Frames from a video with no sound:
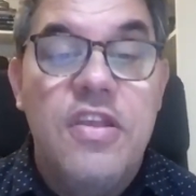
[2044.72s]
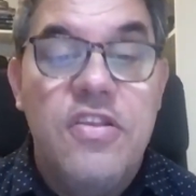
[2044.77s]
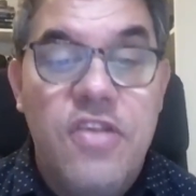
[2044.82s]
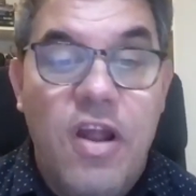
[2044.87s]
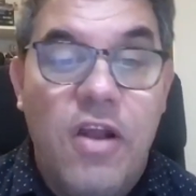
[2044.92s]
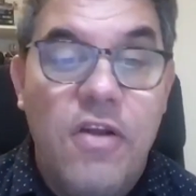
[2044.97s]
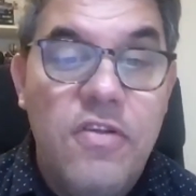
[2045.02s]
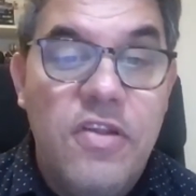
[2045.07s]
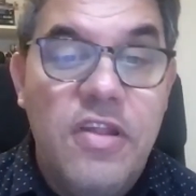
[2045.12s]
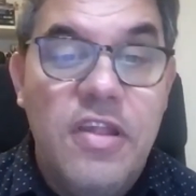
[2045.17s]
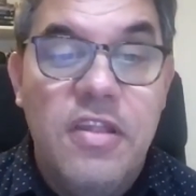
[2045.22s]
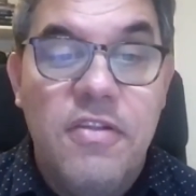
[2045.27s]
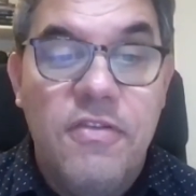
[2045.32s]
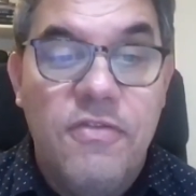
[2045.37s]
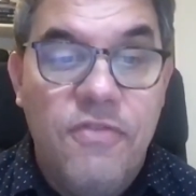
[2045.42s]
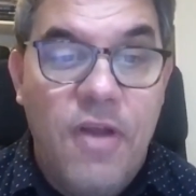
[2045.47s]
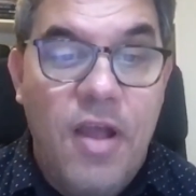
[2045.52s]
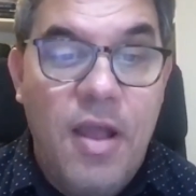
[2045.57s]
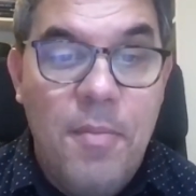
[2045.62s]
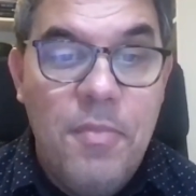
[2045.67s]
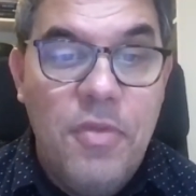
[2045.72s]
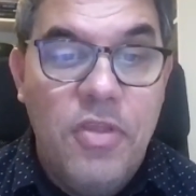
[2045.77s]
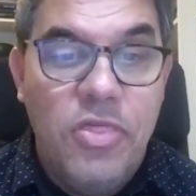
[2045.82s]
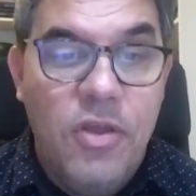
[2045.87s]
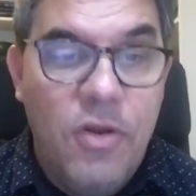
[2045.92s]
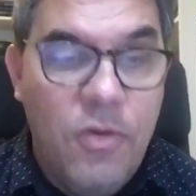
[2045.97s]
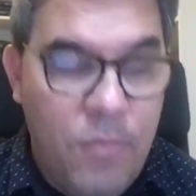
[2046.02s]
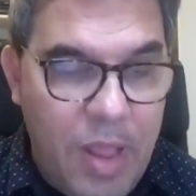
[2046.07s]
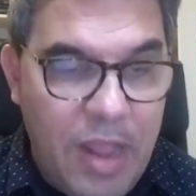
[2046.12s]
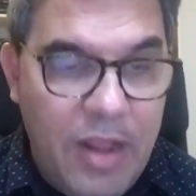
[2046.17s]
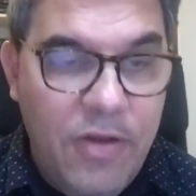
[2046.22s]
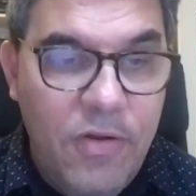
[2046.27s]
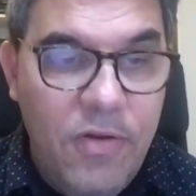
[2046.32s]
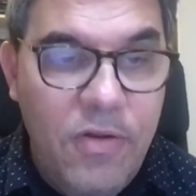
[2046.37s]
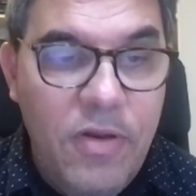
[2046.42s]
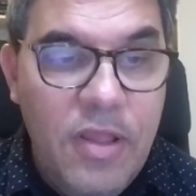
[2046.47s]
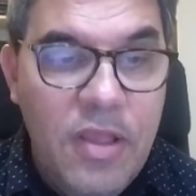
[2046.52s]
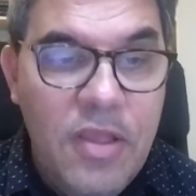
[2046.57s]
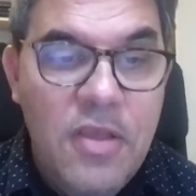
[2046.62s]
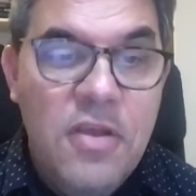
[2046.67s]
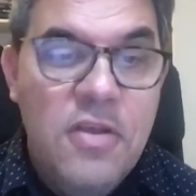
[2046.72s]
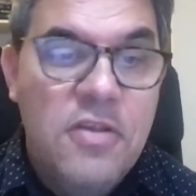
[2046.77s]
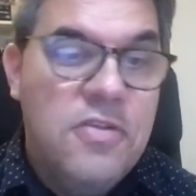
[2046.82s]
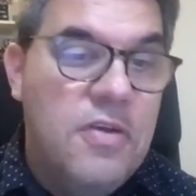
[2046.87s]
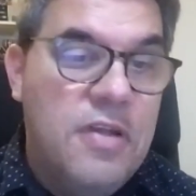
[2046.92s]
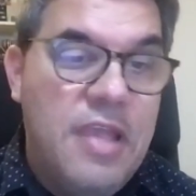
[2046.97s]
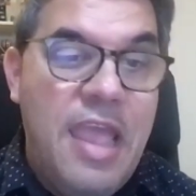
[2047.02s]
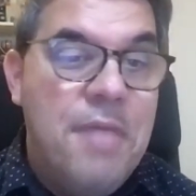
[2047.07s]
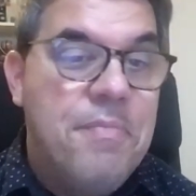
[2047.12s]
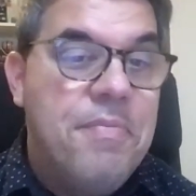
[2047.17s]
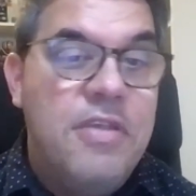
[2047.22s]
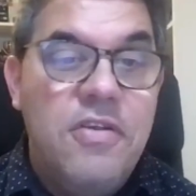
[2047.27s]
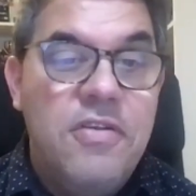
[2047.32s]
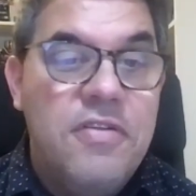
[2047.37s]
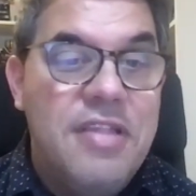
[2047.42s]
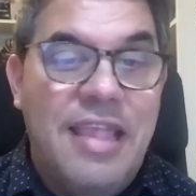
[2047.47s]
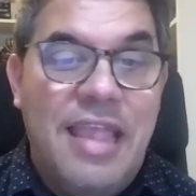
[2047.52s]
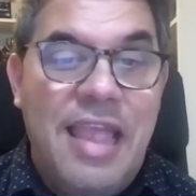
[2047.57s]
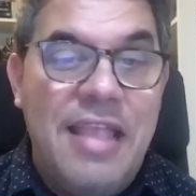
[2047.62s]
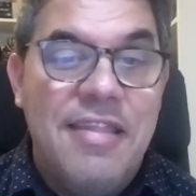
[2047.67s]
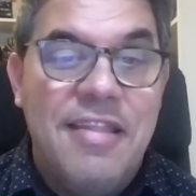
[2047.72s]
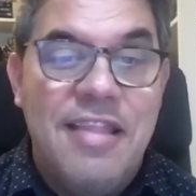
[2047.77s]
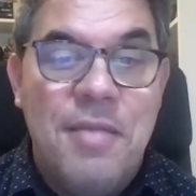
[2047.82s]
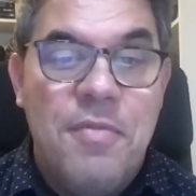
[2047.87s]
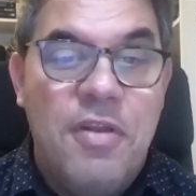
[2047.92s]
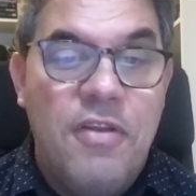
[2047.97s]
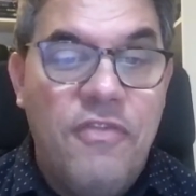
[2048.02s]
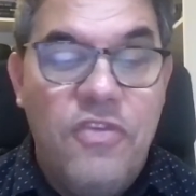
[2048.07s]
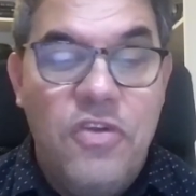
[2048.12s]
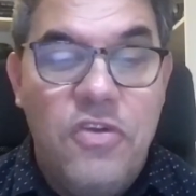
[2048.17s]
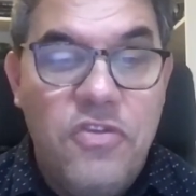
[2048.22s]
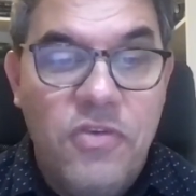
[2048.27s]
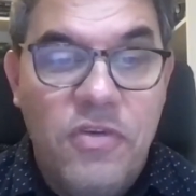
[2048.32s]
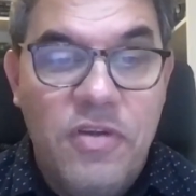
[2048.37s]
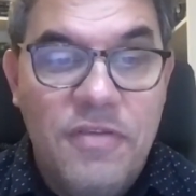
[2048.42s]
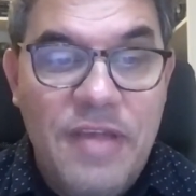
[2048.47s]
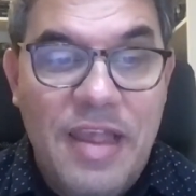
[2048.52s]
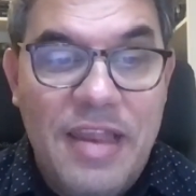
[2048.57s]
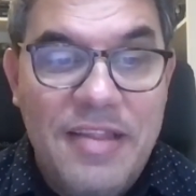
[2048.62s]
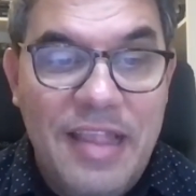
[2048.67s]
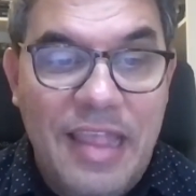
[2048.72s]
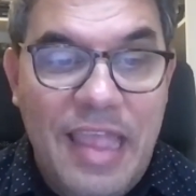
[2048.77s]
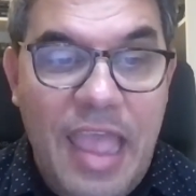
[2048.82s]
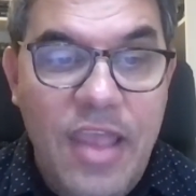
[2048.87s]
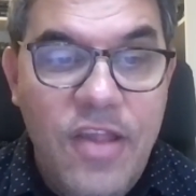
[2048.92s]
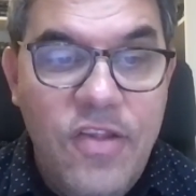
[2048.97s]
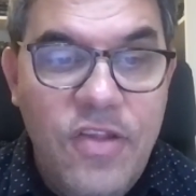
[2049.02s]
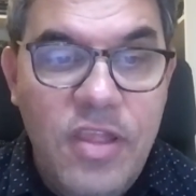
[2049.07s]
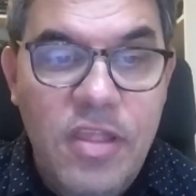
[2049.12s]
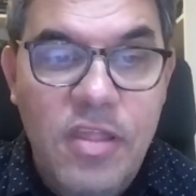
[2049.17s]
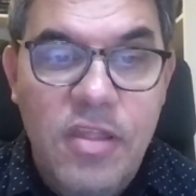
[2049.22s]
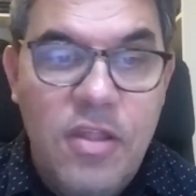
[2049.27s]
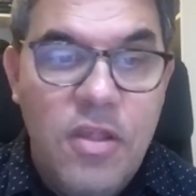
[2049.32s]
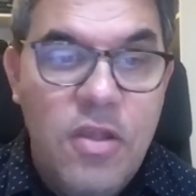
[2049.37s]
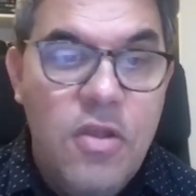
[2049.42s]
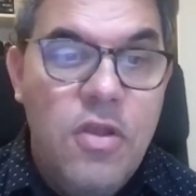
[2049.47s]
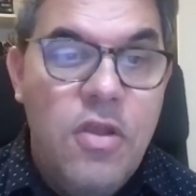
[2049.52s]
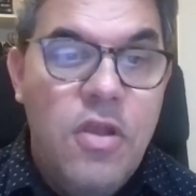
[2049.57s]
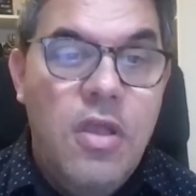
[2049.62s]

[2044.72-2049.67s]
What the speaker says: charges from the record so it can't be used against them in future investigations.